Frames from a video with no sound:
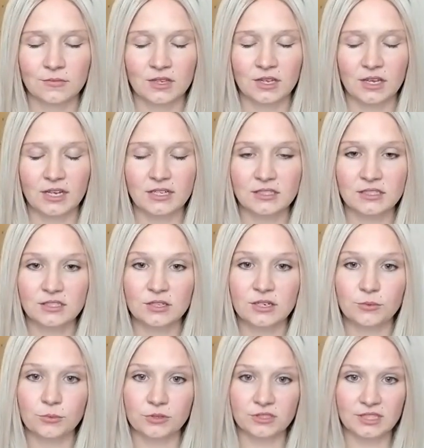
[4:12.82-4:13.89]
It's, it
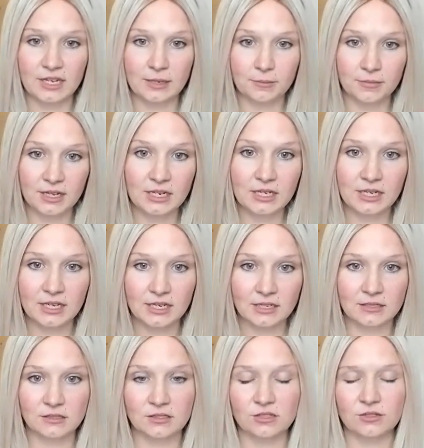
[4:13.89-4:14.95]
will take many
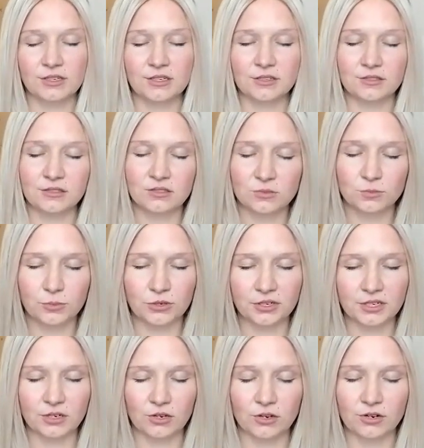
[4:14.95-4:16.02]
hands to heal this
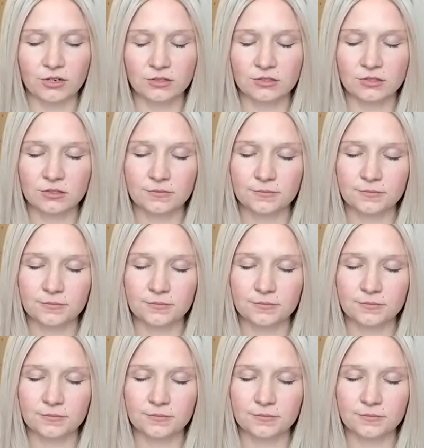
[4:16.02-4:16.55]
burning heart.